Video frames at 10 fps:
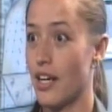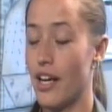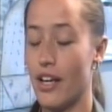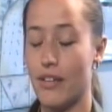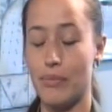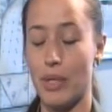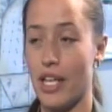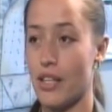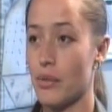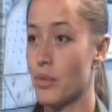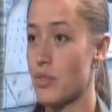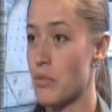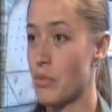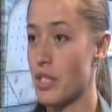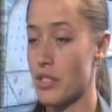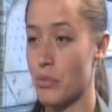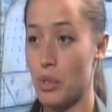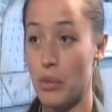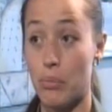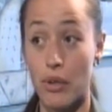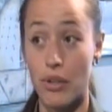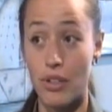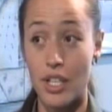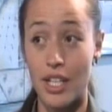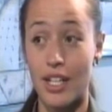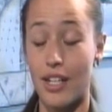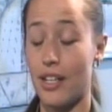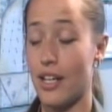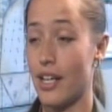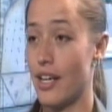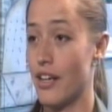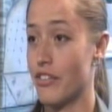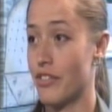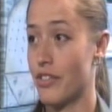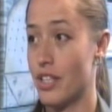I have met the most amazing people, and I have